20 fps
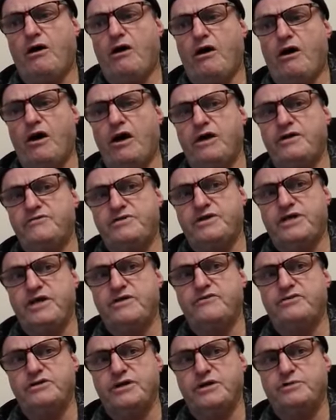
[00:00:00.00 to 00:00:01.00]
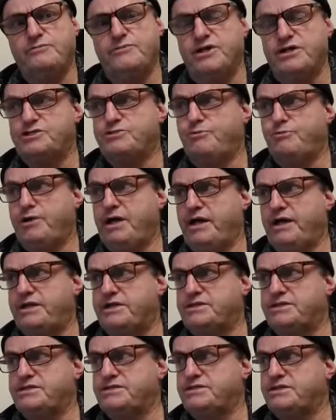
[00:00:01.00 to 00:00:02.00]
I have given them this
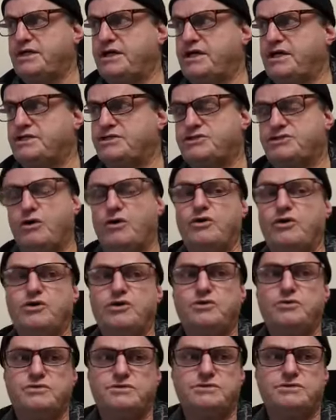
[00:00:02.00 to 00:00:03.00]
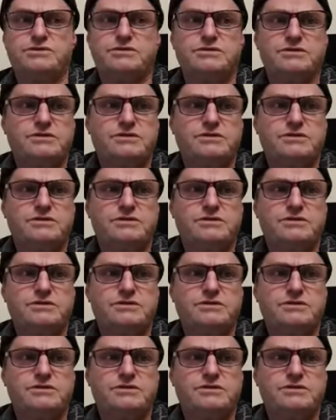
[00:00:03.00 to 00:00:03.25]
place, it's not yours.